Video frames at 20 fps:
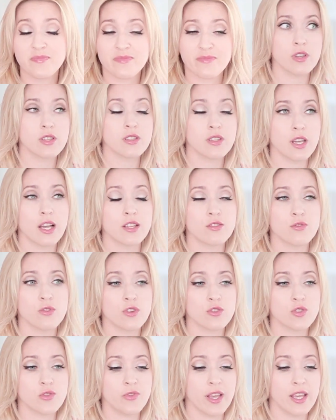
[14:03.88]
But yeah, I do a
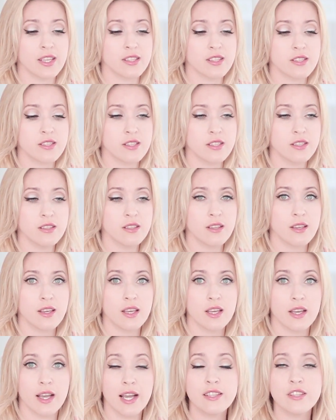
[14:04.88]
lot of editing
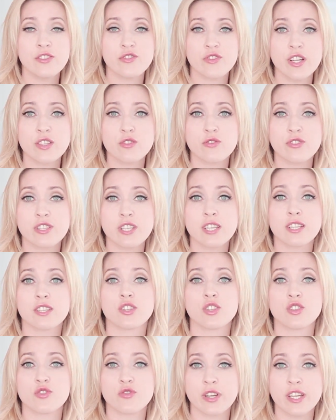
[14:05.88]
and I try to stick
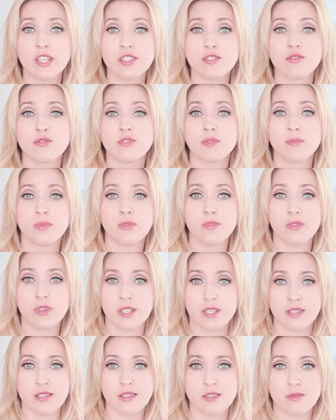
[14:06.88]
straight to the
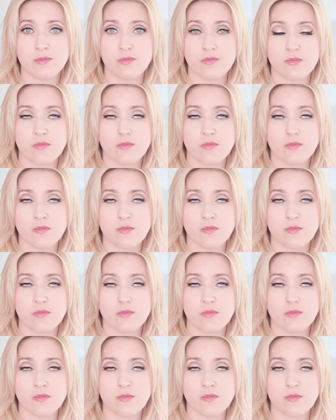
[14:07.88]
point.